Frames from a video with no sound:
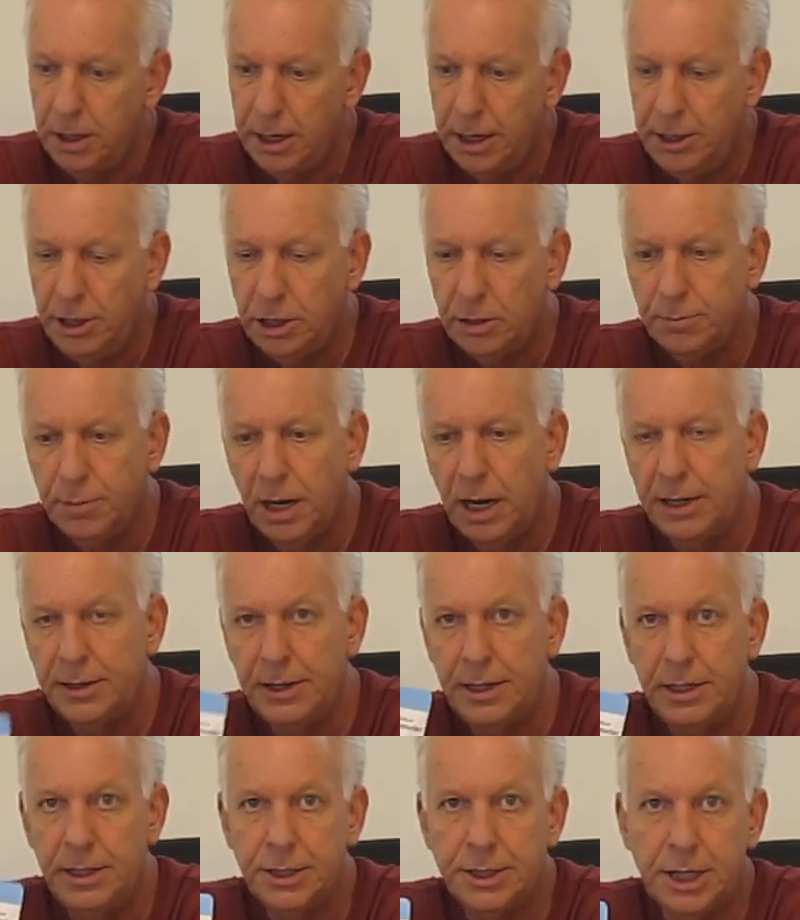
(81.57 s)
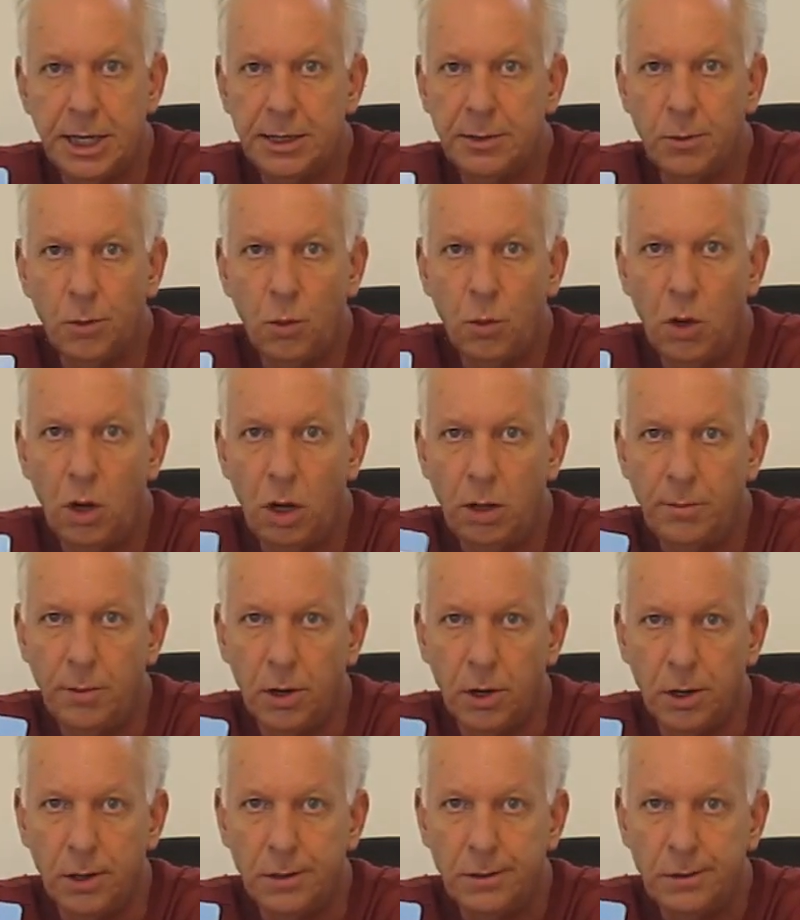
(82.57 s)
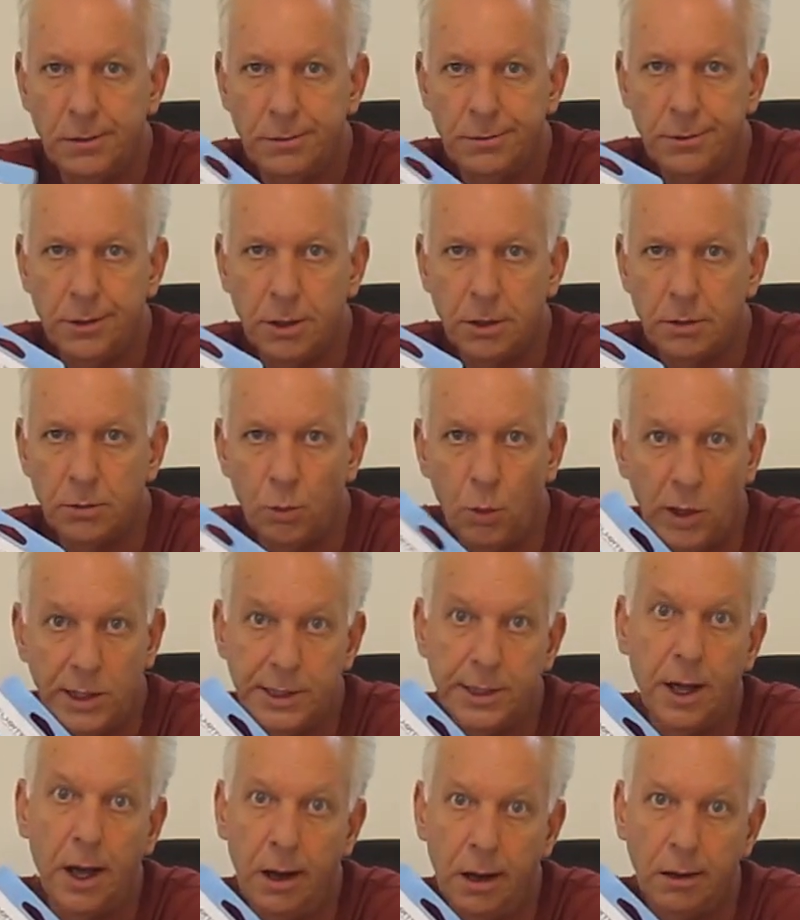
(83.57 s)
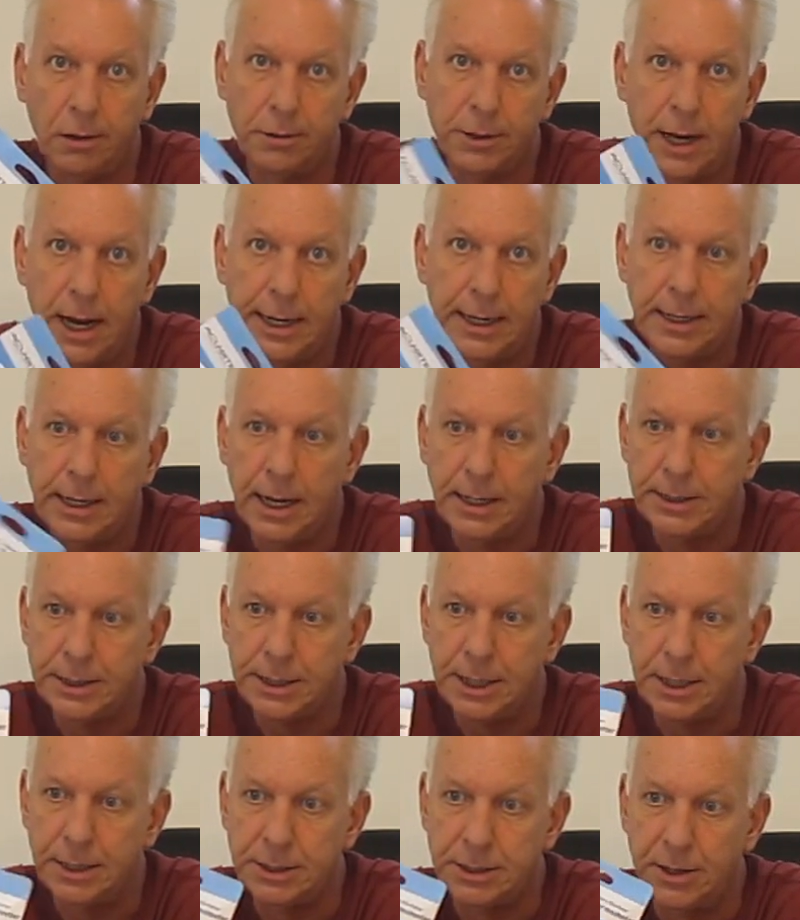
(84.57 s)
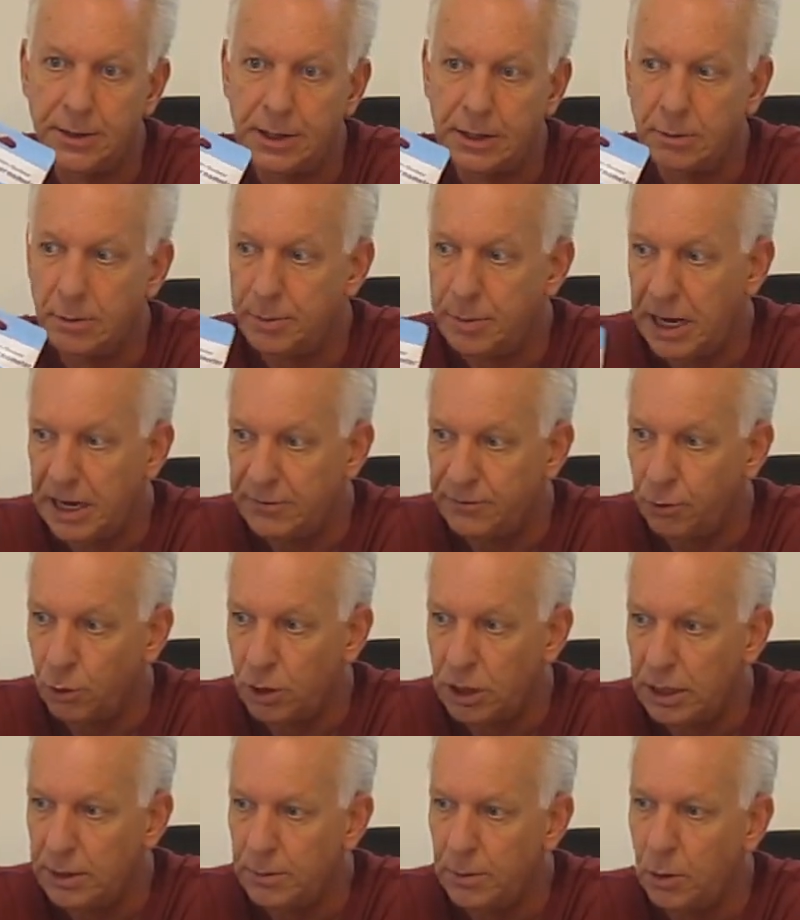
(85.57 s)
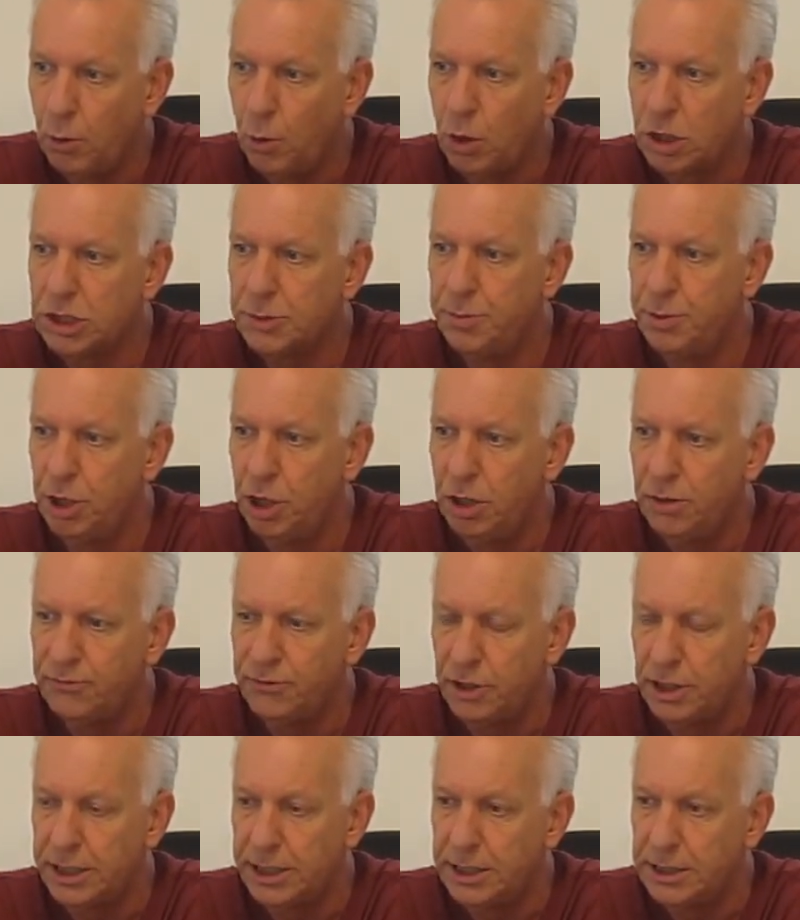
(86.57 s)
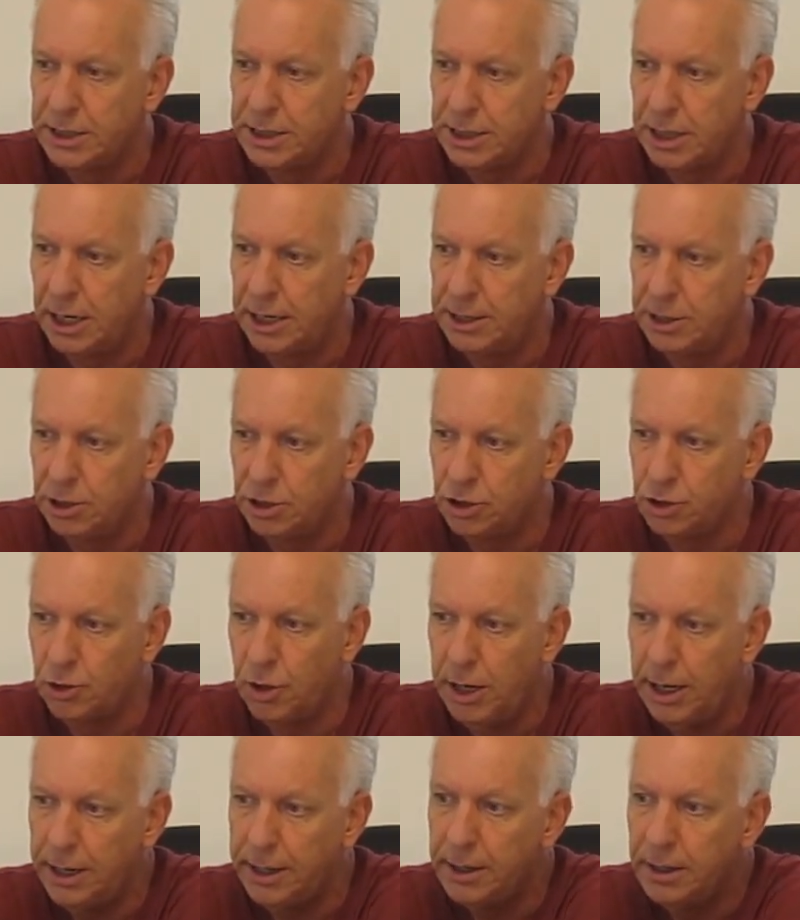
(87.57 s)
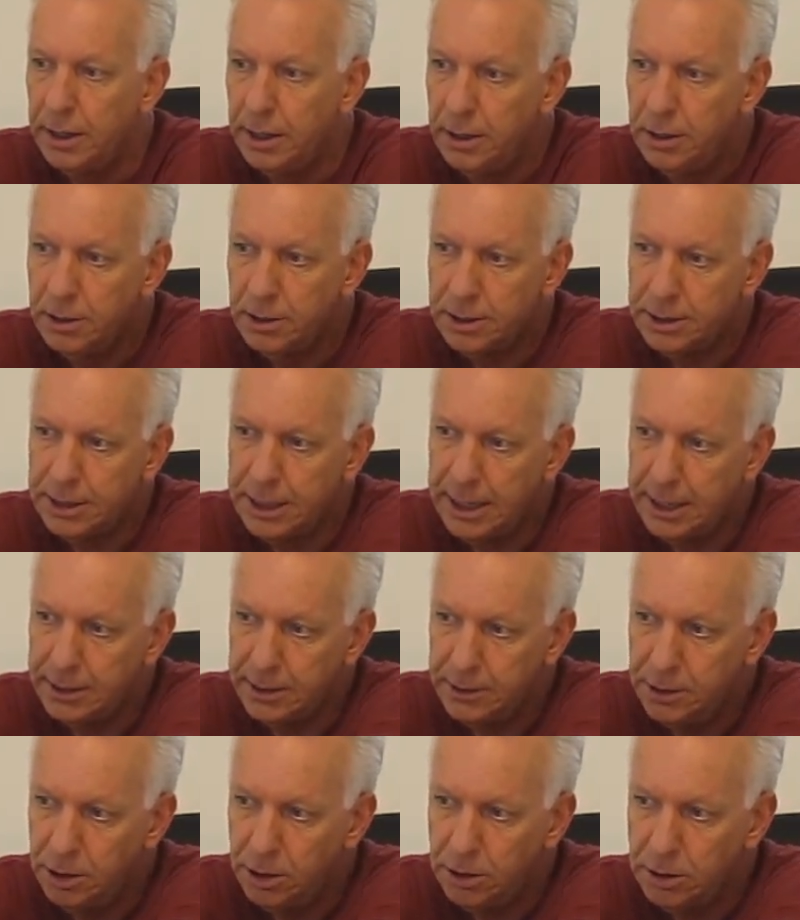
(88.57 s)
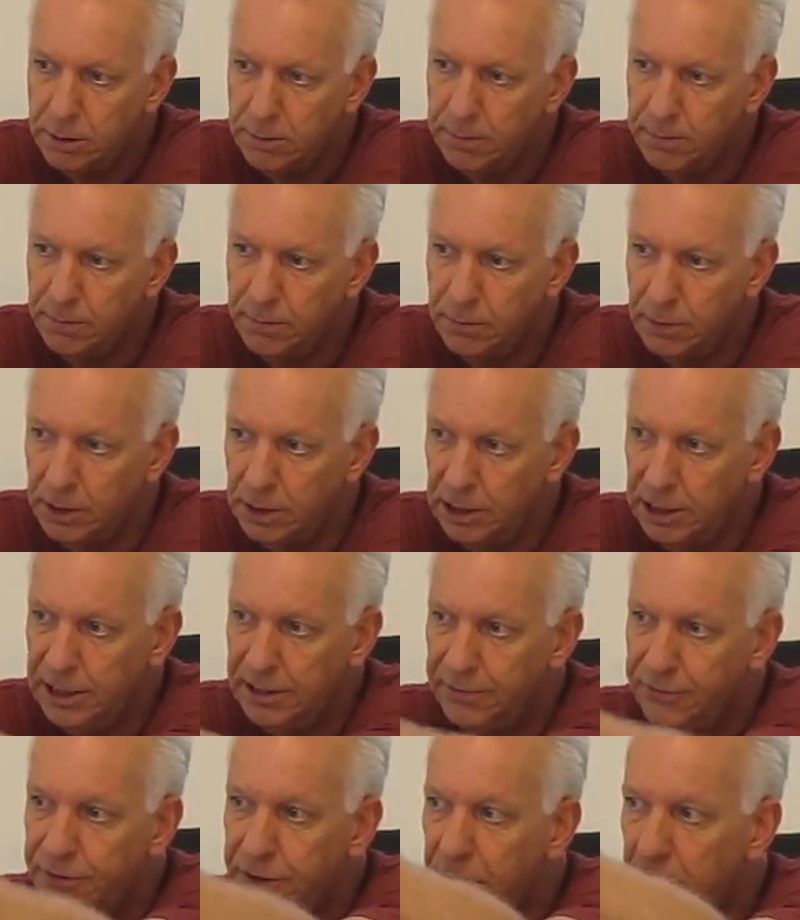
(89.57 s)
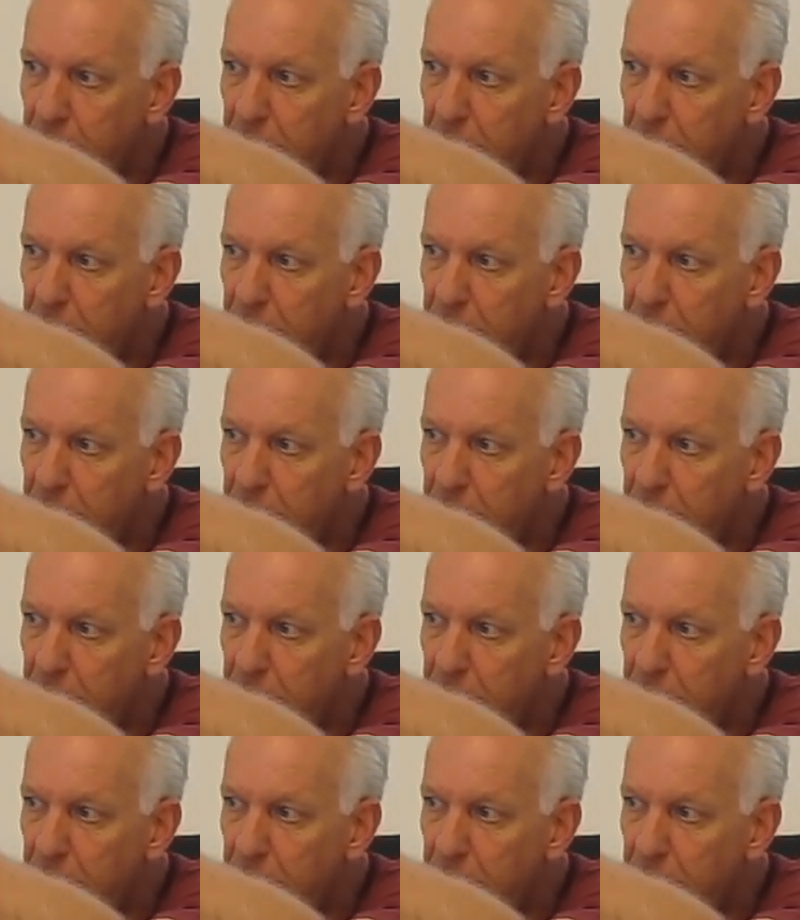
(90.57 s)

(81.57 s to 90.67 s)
And you can buy these at Walmart. They're $1.99 I maybe paid for it. It works beautifully inside your tray. Look at that. You can lift